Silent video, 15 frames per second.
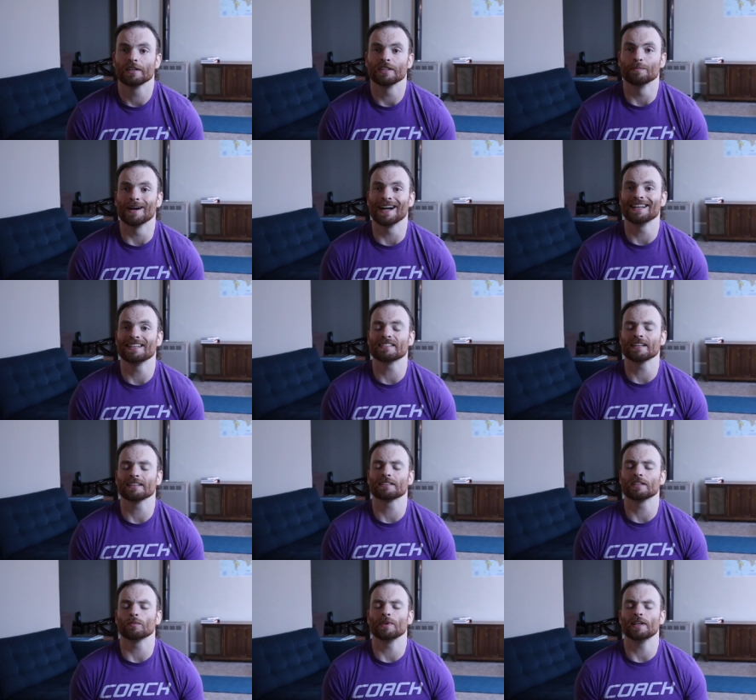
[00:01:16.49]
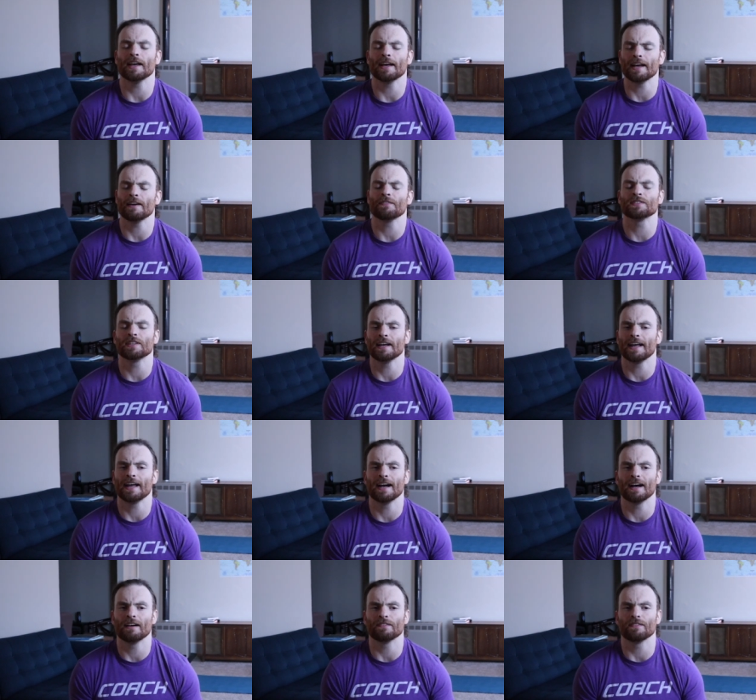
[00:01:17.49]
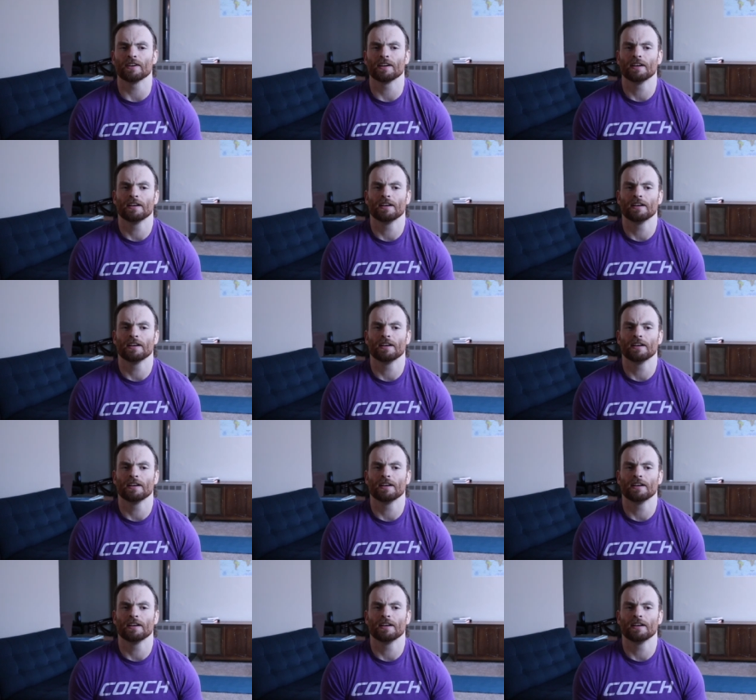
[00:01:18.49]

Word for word: The mindset that we have to have